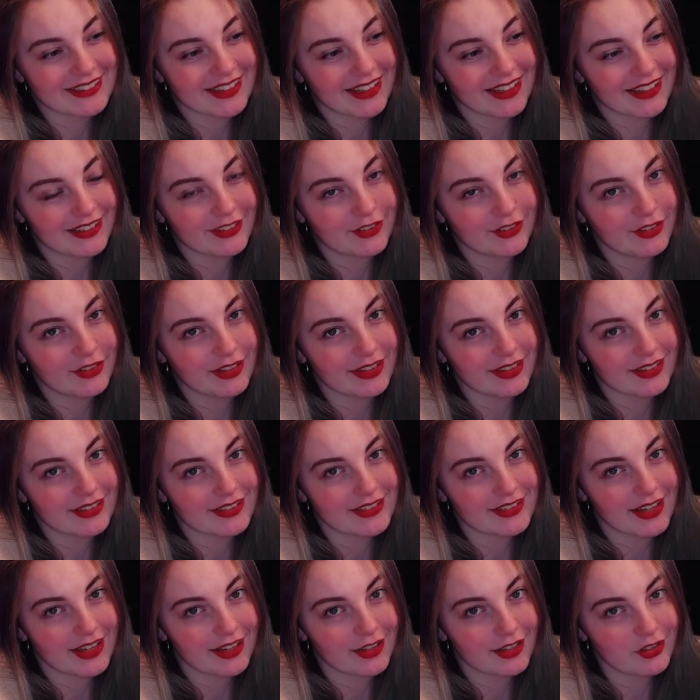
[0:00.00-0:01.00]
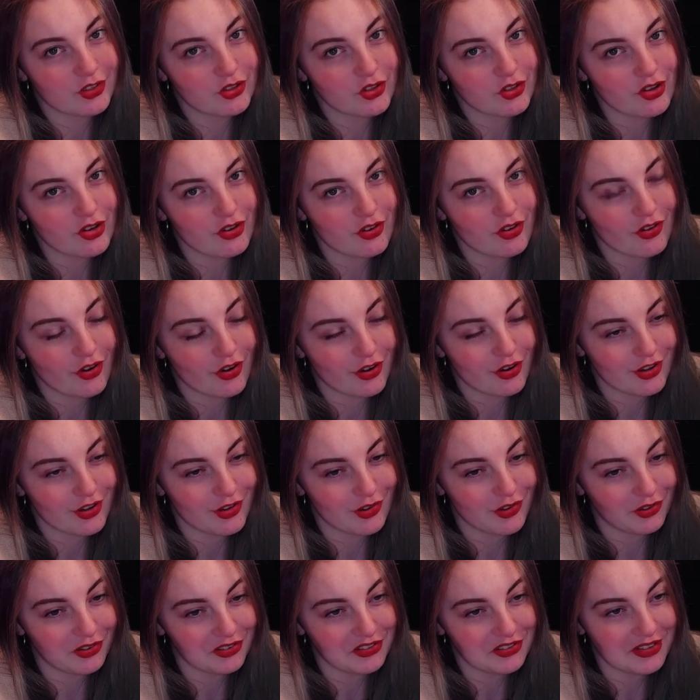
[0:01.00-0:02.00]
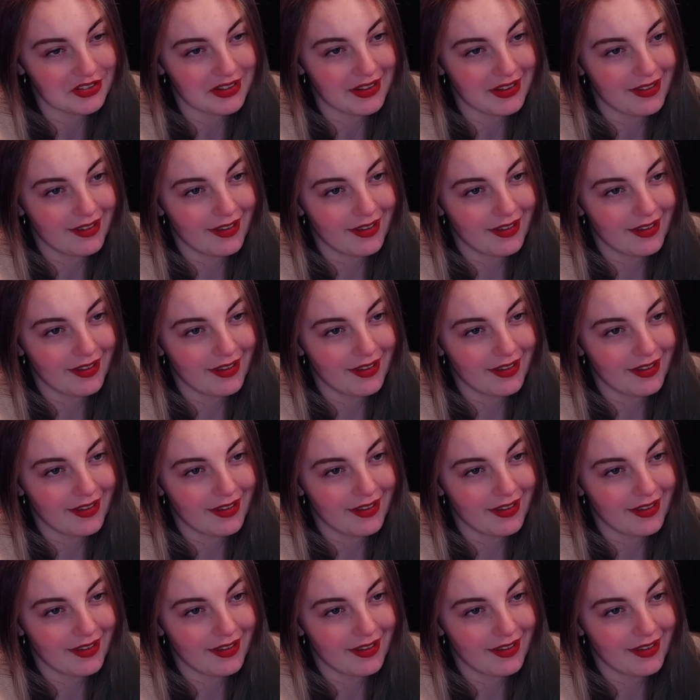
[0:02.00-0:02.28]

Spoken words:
in uni, second year archaeology.